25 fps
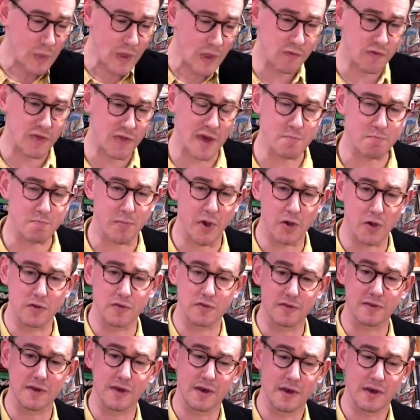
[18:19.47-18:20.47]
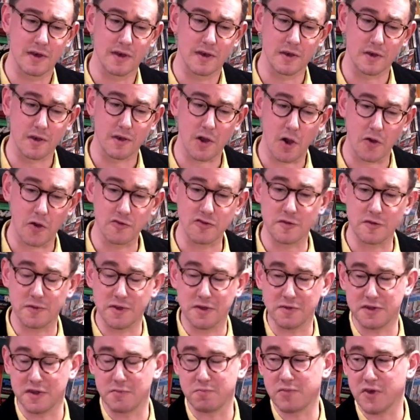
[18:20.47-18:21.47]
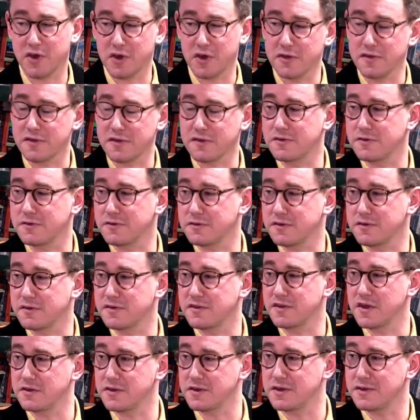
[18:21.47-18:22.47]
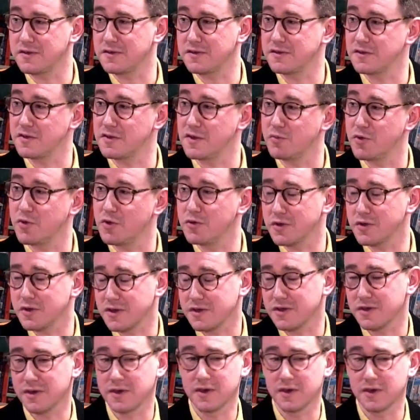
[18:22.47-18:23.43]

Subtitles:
They both contributed personal studies to the book.